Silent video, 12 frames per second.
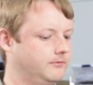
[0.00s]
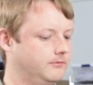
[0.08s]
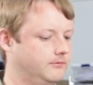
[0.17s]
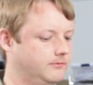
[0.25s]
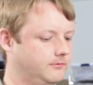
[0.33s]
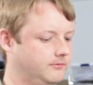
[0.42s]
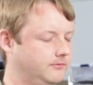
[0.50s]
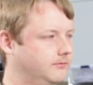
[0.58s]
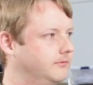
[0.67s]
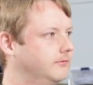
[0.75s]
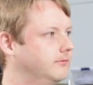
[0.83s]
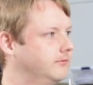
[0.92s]

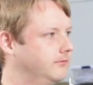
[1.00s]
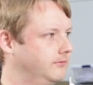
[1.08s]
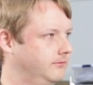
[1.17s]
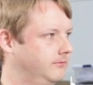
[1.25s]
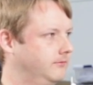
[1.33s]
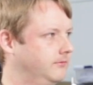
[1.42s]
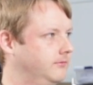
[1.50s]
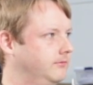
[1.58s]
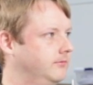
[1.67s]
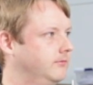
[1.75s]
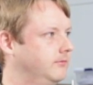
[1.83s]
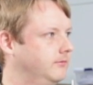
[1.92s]

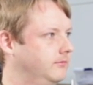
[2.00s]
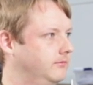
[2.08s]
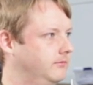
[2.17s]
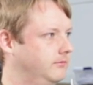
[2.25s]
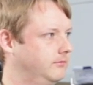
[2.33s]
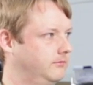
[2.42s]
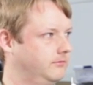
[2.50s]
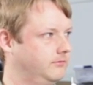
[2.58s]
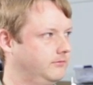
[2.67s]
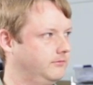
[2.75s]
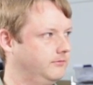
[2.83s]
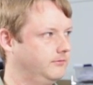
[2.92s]

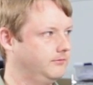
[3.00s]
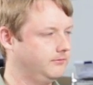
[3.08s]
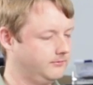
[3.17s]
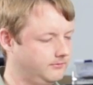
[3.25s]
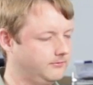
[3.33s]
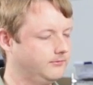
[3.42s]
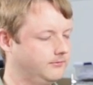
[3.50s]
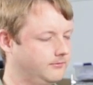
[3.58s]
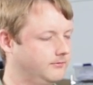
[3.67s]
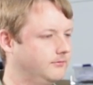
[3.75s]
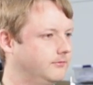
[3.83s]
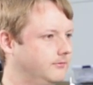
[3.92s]

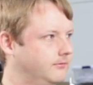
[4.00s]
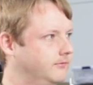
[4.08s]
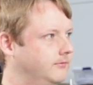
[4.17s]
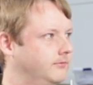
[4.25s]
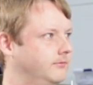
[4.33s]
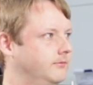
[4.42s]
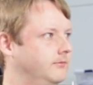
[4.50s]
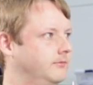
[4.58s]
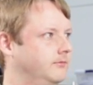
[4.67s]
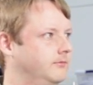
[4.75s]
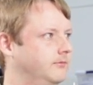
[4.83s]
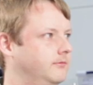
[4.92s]

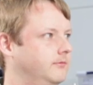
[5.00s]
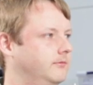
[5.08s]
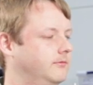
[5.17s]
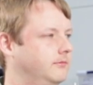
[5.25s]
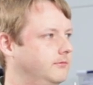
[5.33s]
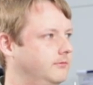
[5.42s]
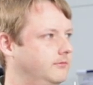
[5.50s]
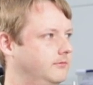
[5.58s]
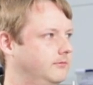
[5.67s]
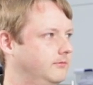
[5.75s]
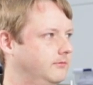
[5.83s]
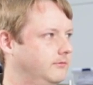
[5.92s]

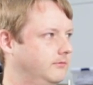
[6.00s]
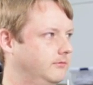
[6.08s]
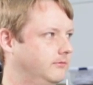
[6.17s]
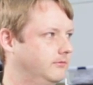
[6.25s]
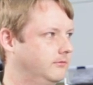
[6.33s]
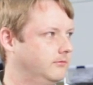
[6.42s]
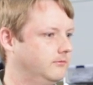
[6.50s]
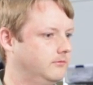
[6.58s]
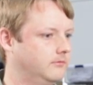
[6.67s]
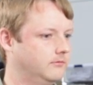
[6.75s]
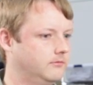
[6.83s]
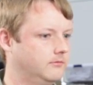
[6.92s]

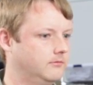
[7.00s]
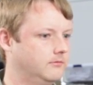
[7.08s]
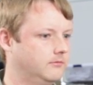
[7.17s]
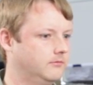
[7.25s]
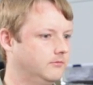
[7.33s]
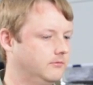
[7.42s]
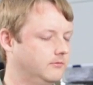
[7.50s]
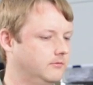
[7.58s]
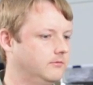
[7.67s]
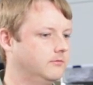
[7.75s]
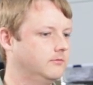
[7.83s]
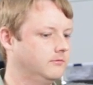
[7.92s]
The person shown says nothing.